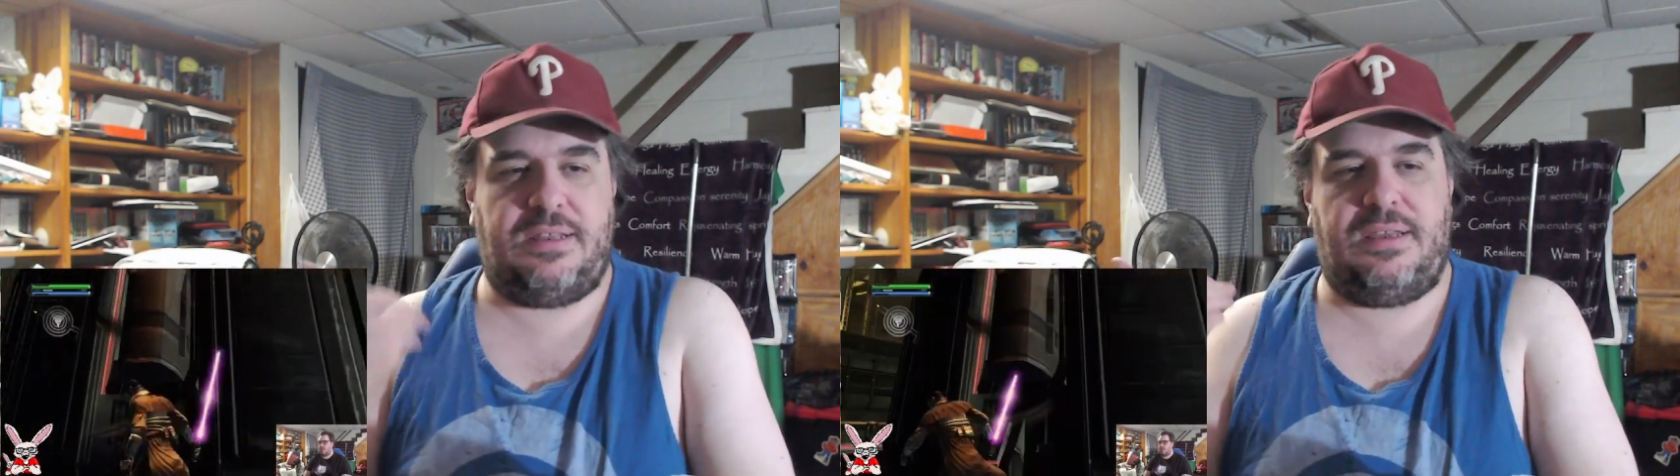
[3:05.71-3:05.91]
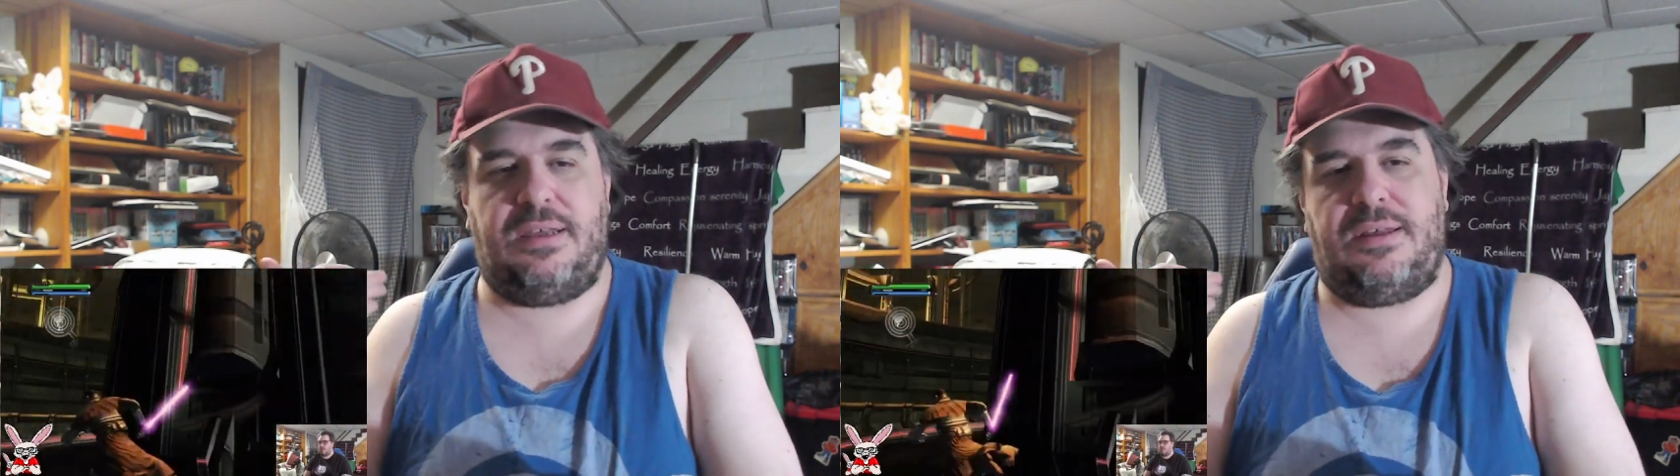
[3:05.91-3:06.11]

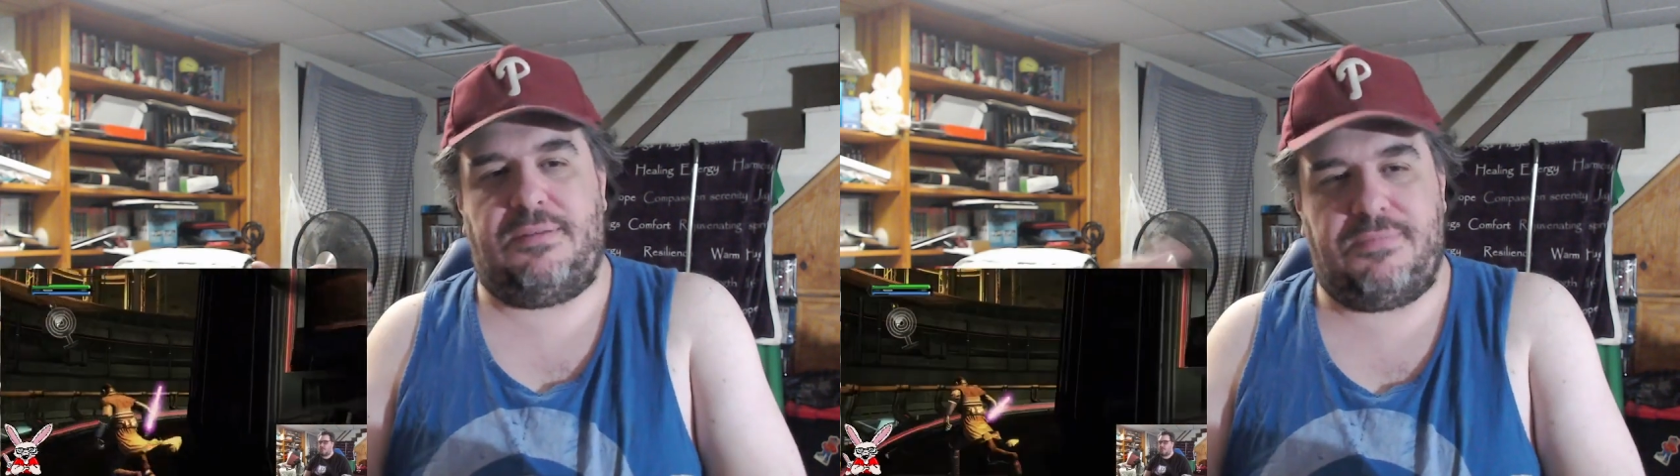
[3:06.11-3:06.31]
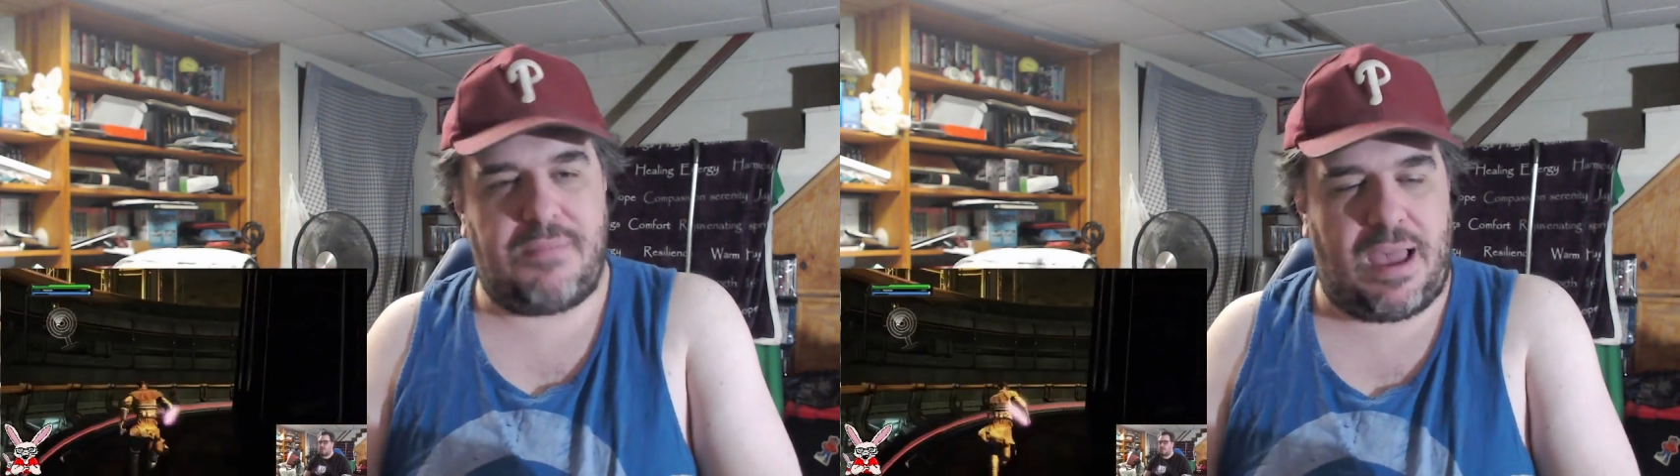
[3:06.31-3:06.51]

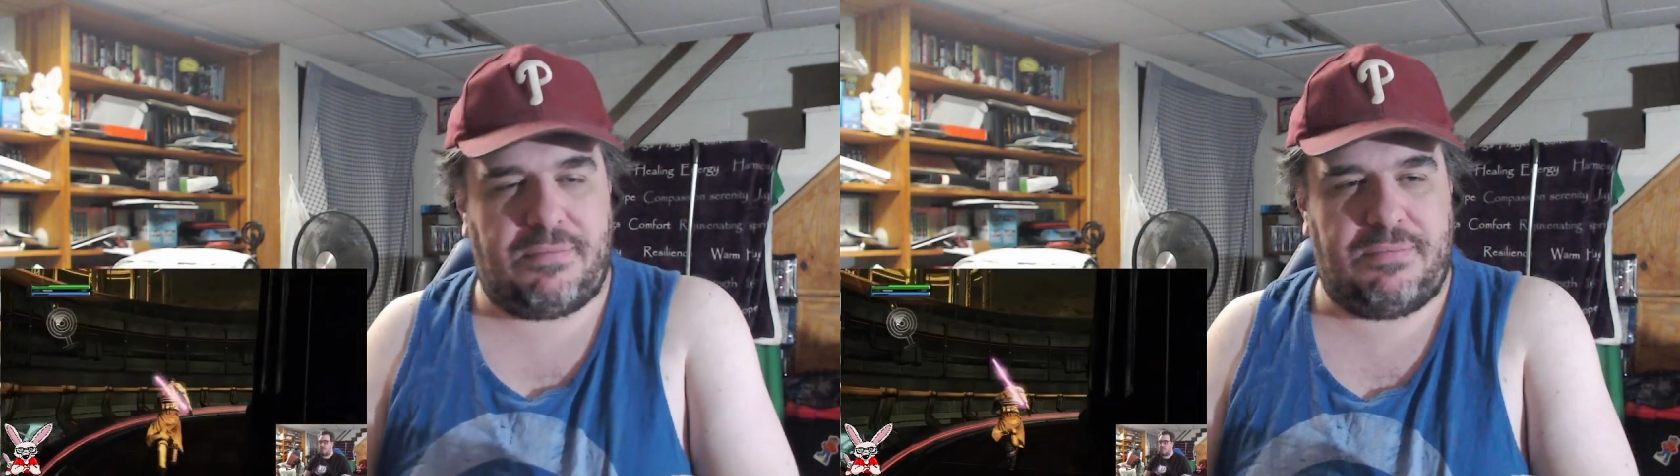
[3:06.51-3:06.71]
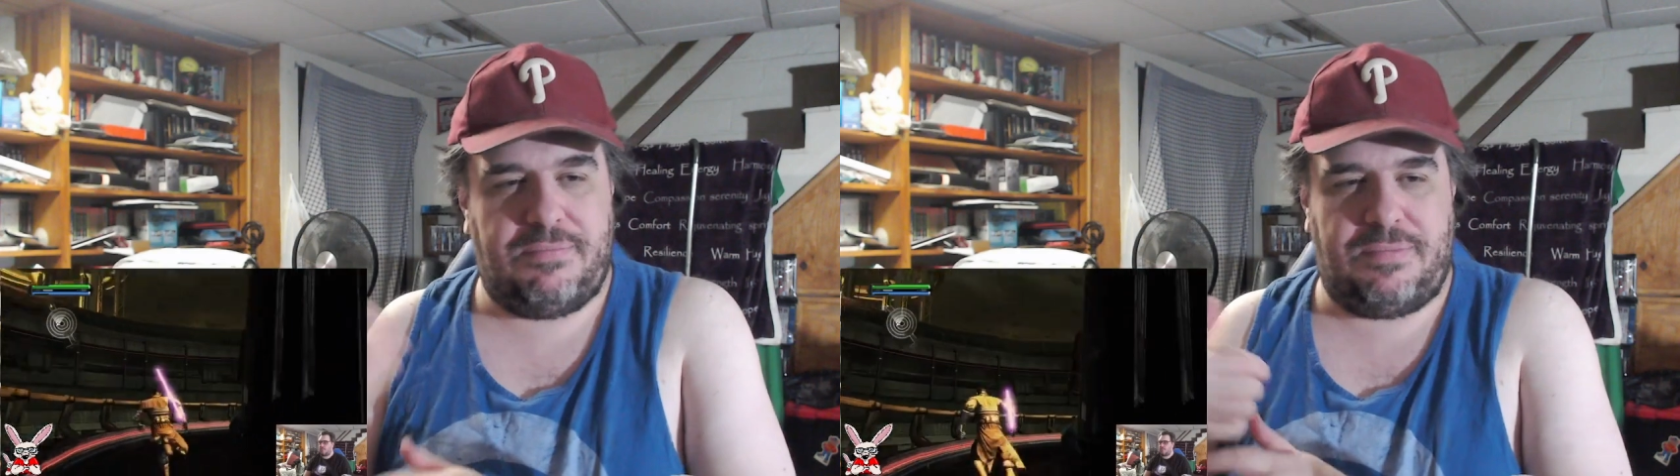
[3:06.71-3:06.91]

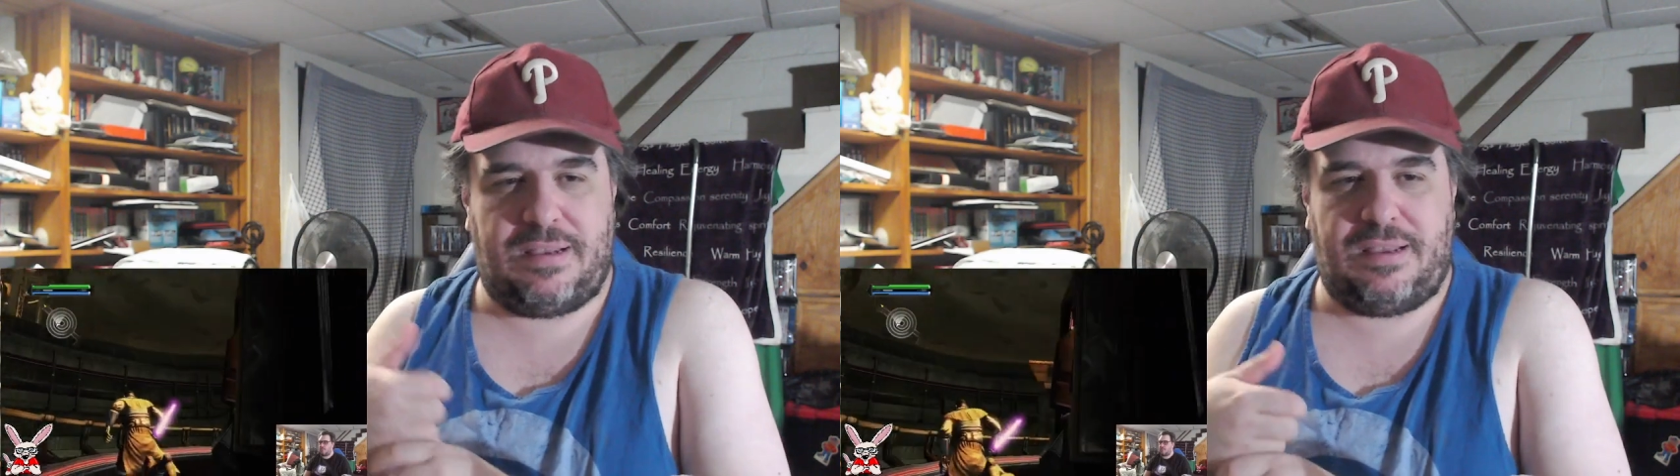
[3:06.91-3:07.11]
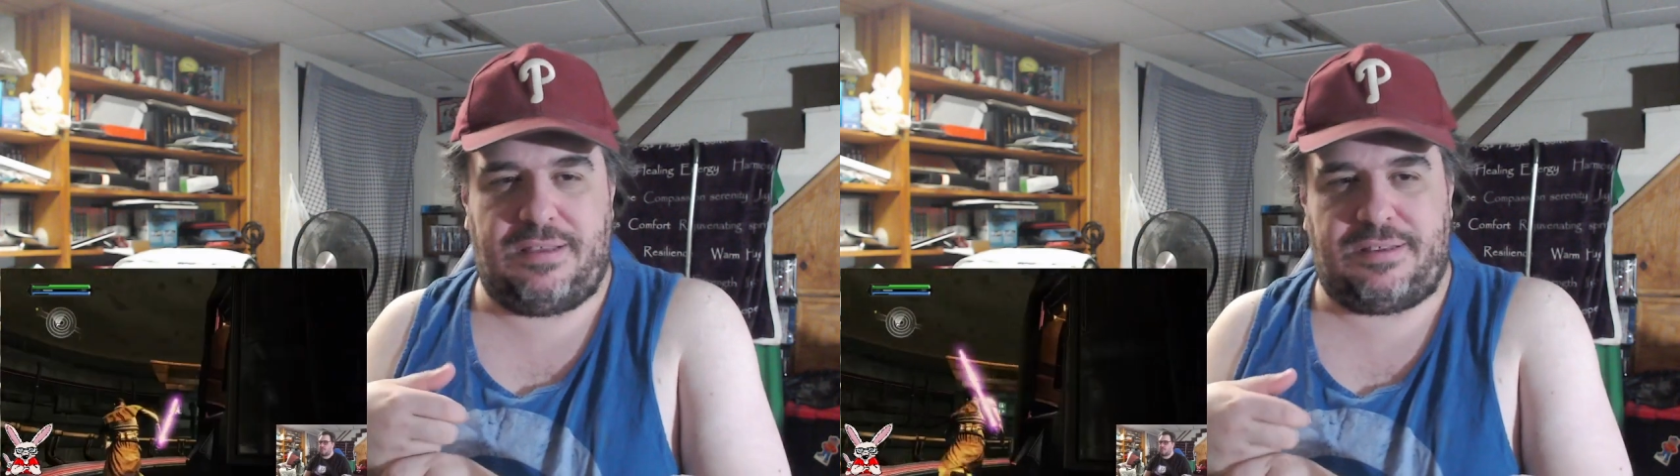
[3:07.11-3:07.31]

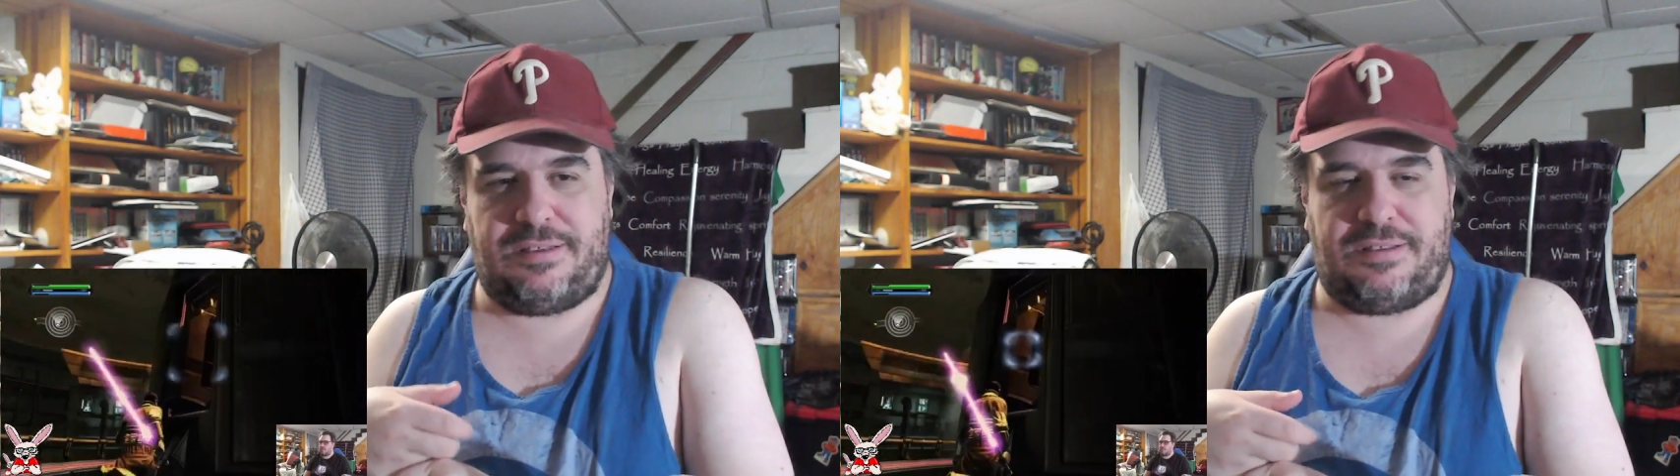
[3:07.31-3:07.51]
because